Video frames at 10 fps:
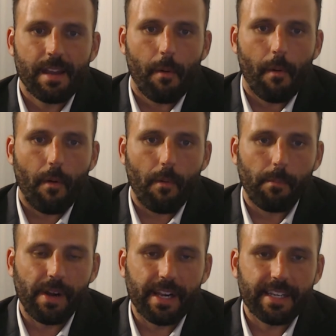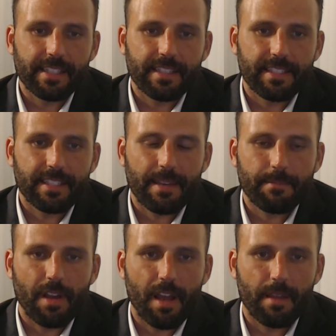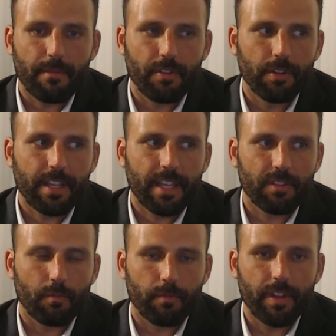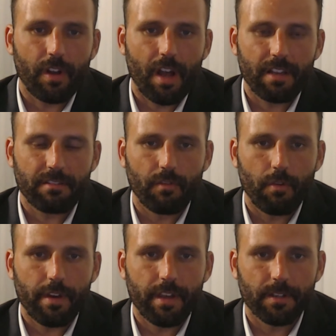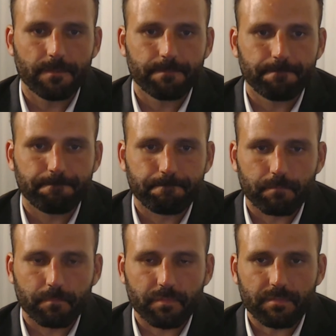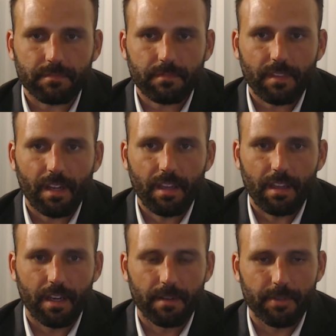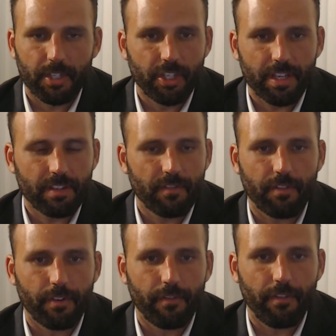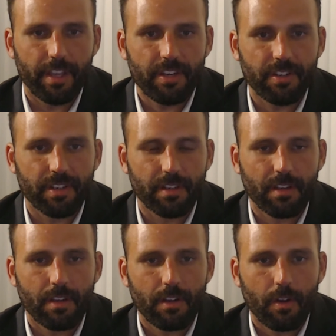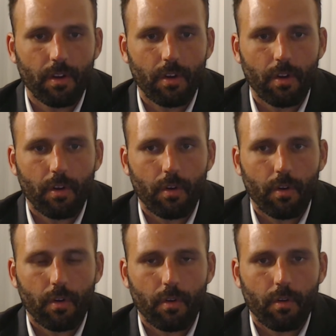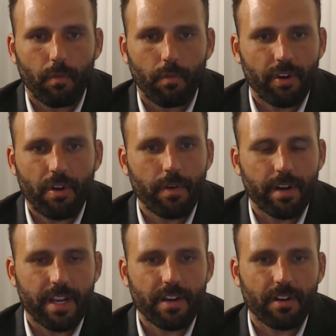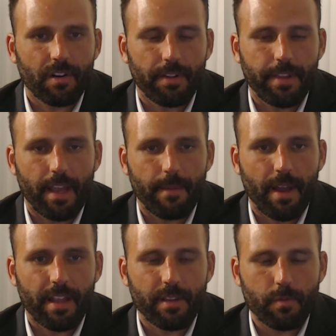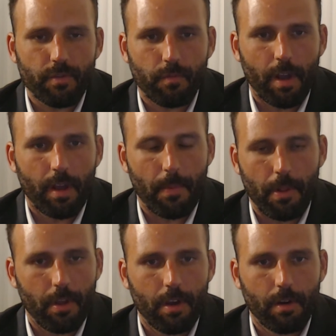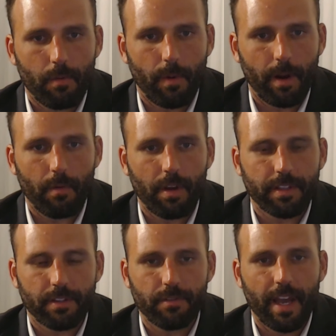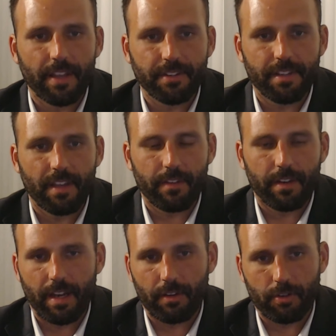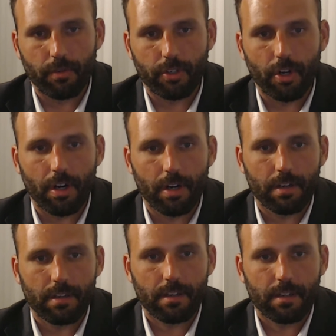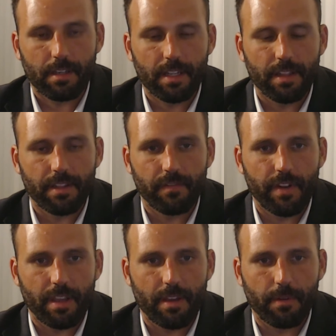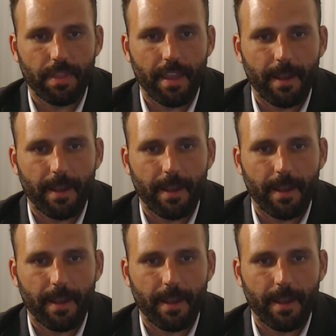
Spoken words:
But at the same time, if you look at the real cost of oil, adjusted for inflation, we're nowhere near all-time highs. We're well below where it was in 2007, and I'll show a chart in this video with that.